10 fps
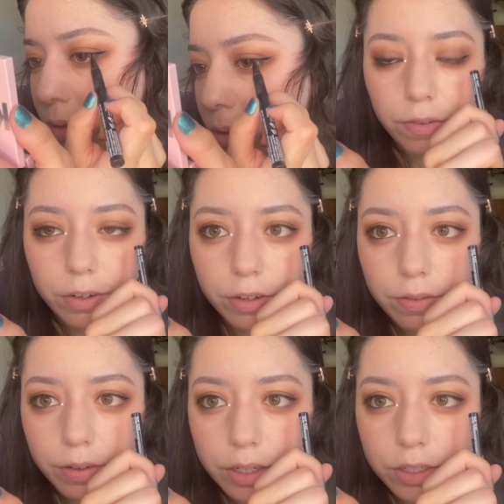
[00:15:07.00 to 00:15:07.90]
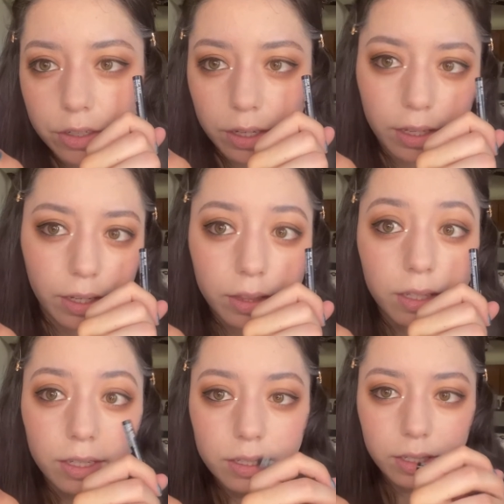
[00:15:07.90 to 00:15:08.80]
After you finish your line like
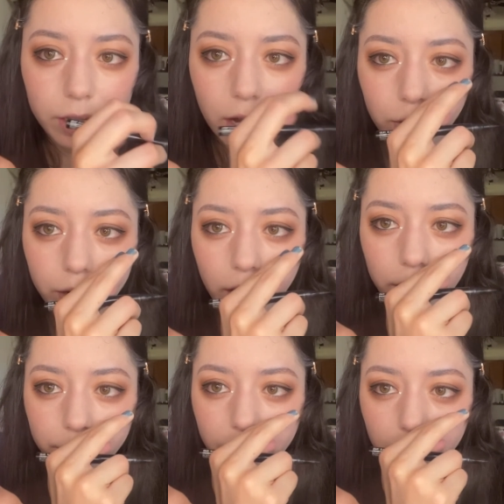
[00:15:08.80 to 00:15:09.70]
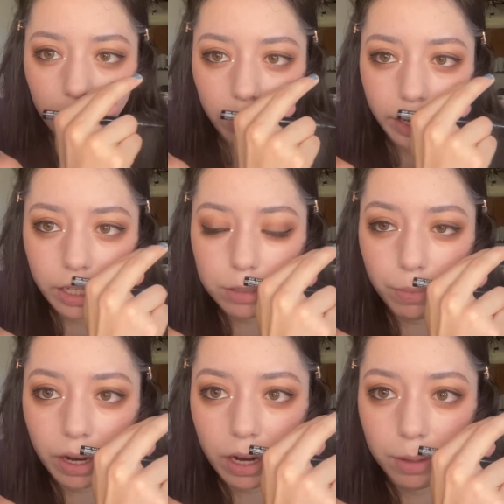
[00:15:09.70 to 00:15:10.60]
this, see how it kind of elongates my
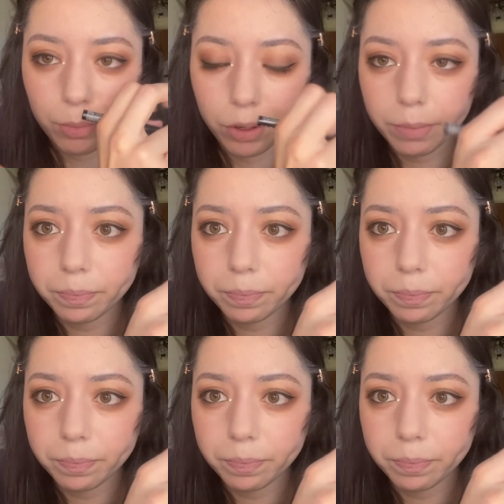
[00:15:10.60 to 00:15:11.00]
eye more?